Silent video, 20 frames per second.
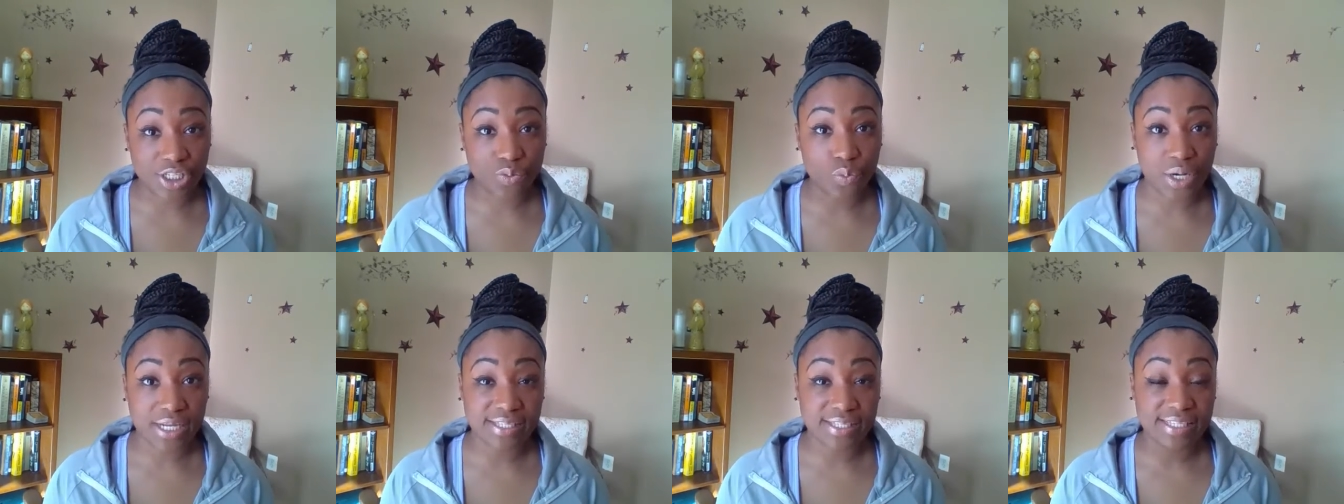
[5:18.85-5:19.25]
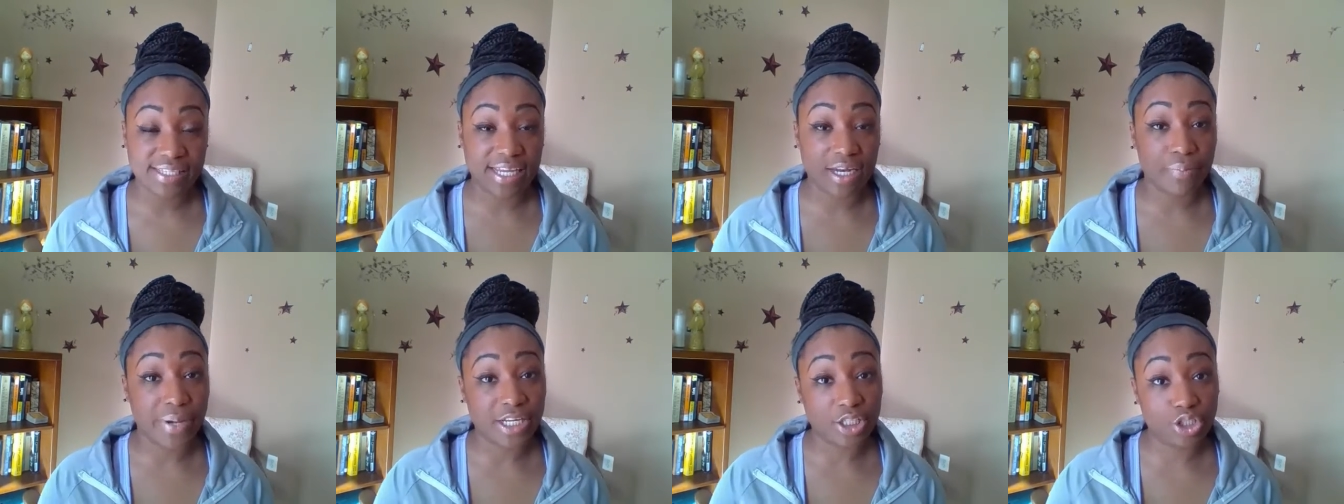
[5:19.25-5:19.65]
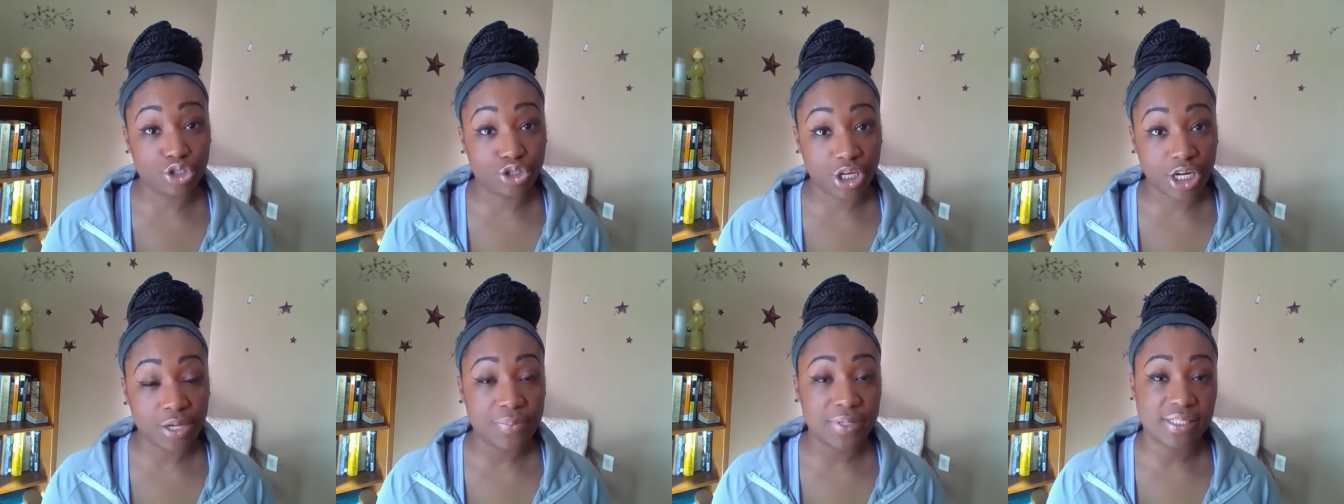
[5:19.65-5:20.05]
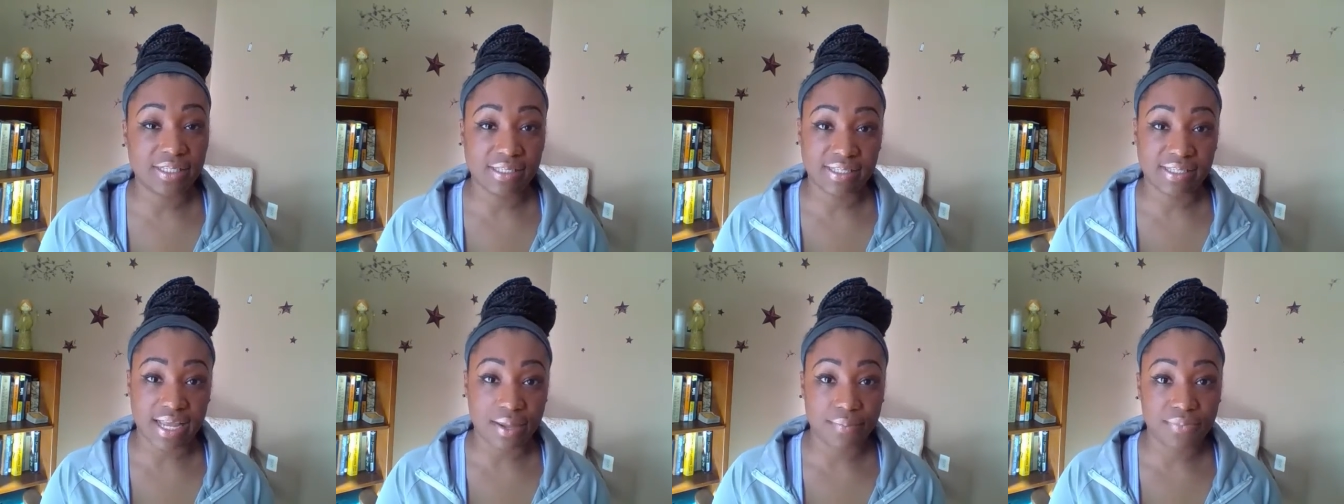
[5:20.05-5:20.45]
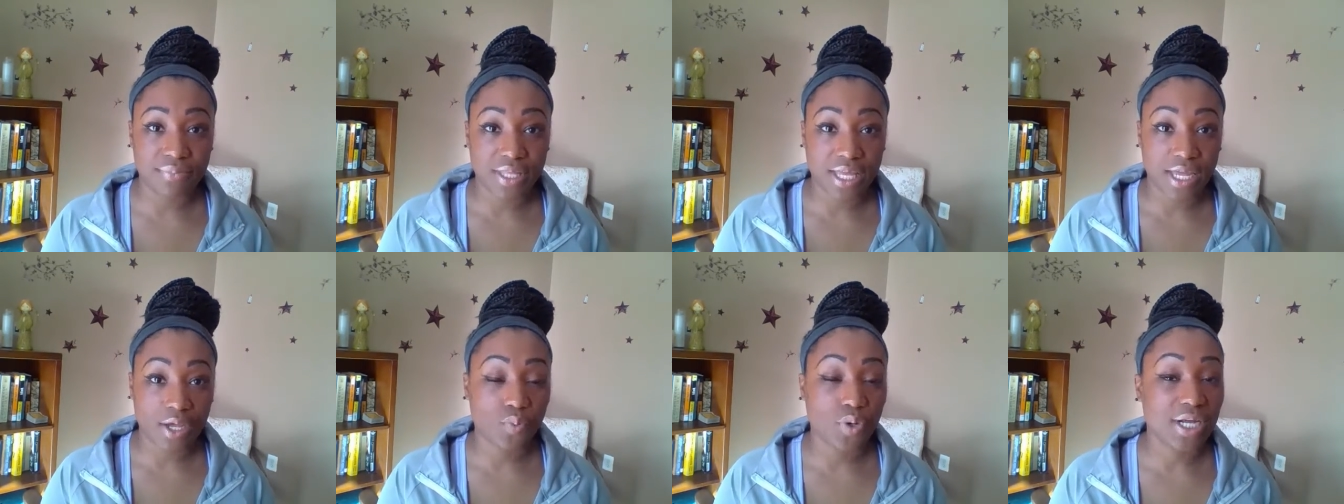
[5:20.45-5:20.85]
When I see it in my dream, it's the same
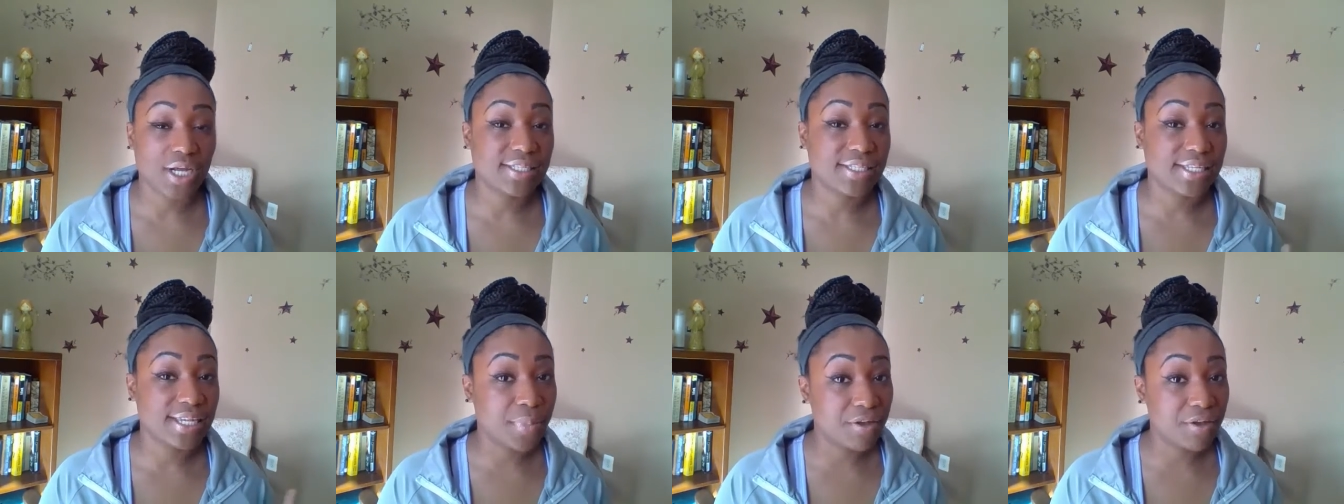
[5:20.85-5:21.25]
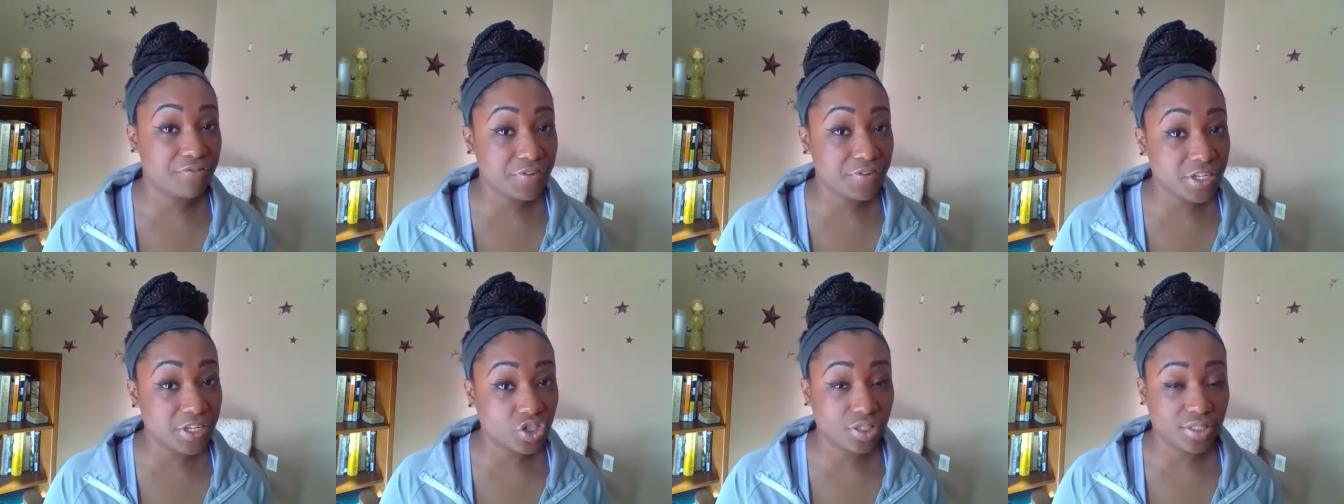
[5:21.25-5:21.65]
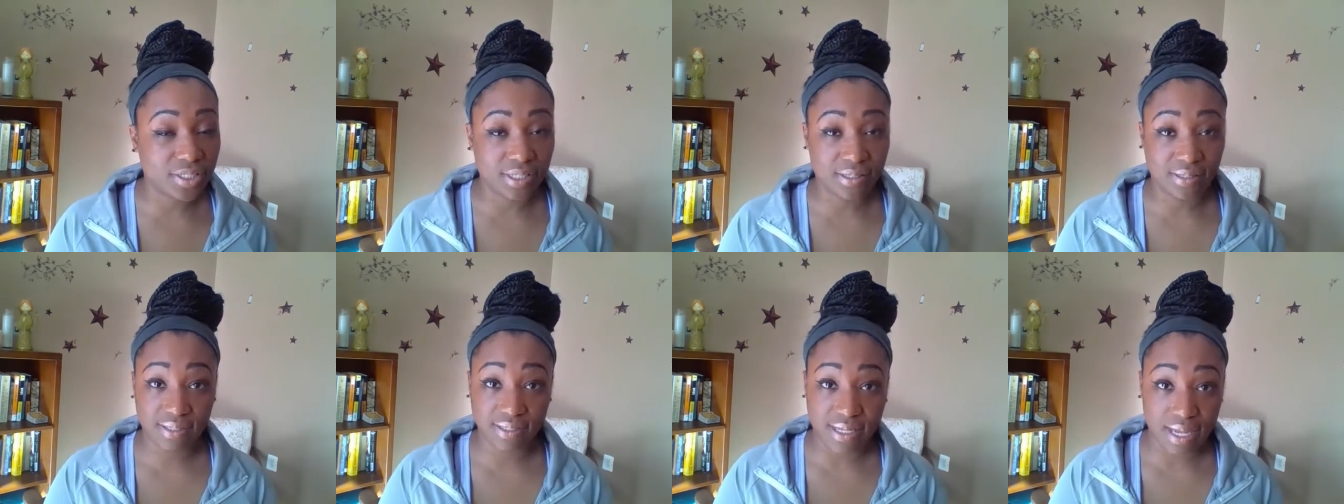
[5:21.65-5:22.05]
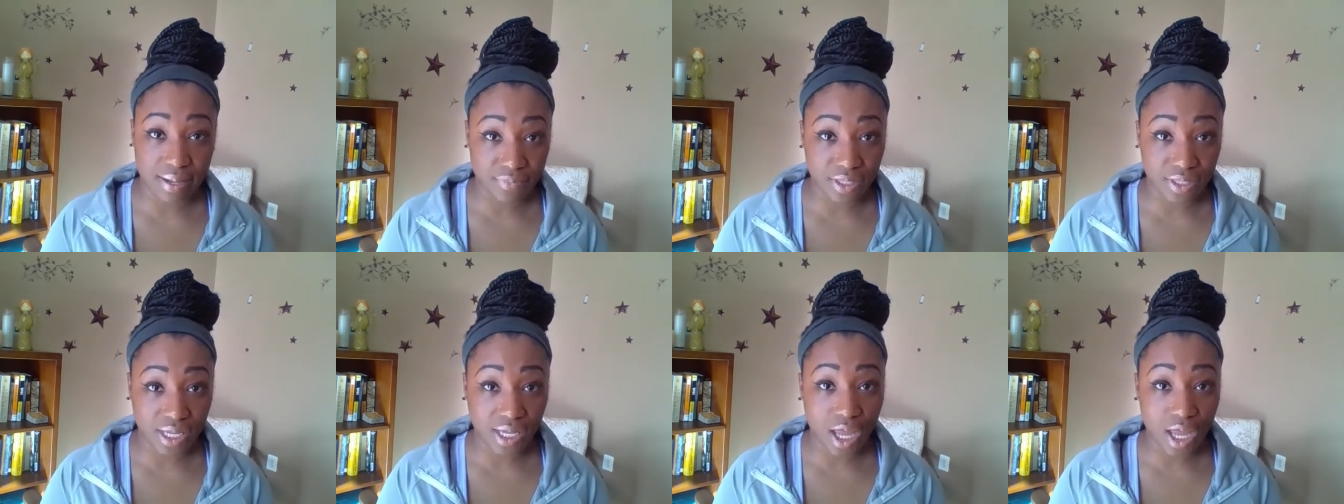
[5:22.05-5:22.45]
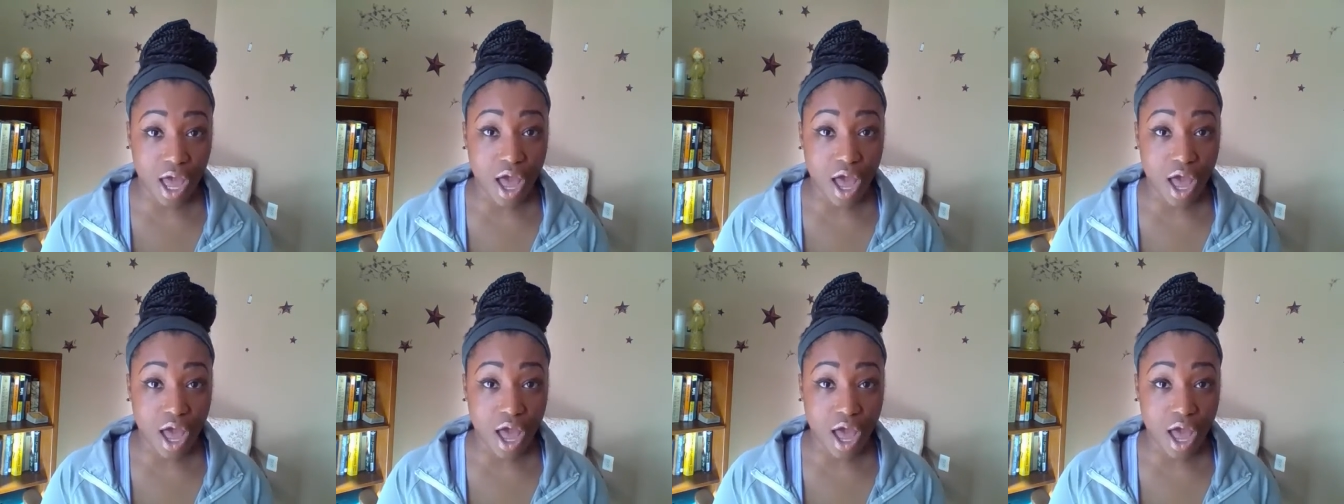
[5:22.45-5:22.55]
thing. When I see it in my visions, it's the same thing.